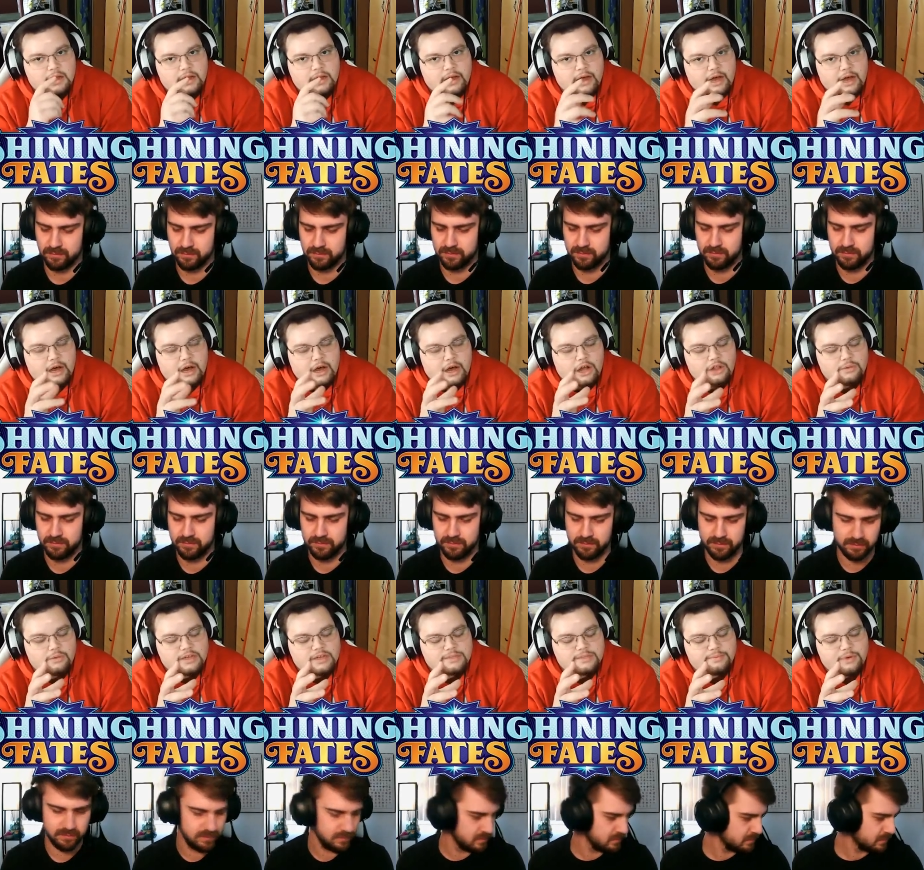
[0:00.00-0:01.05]
Speaker 1: uh, Holo
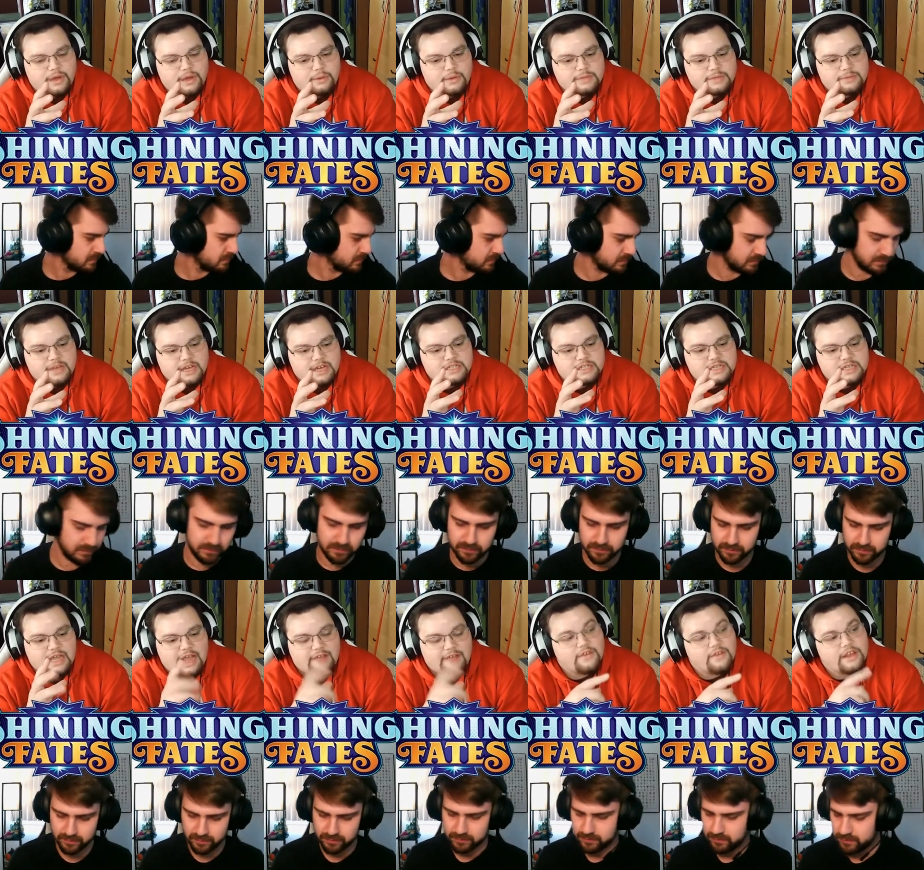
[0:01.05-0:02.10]
Rares a point was because
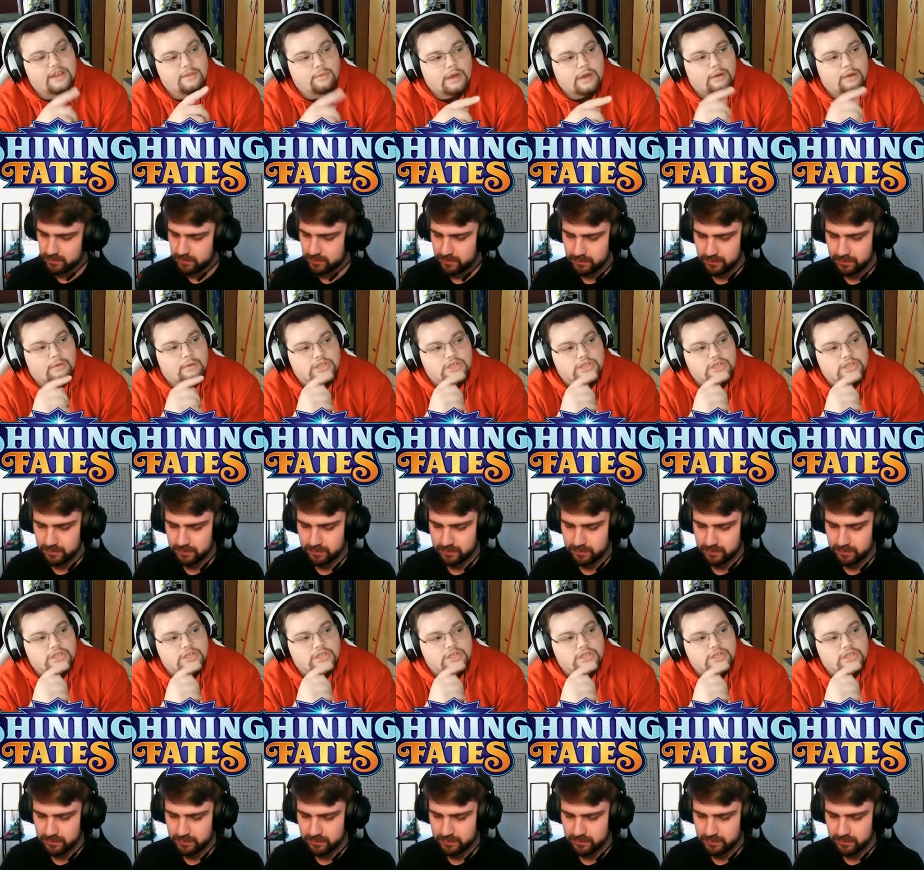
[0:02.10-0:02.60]
every rare was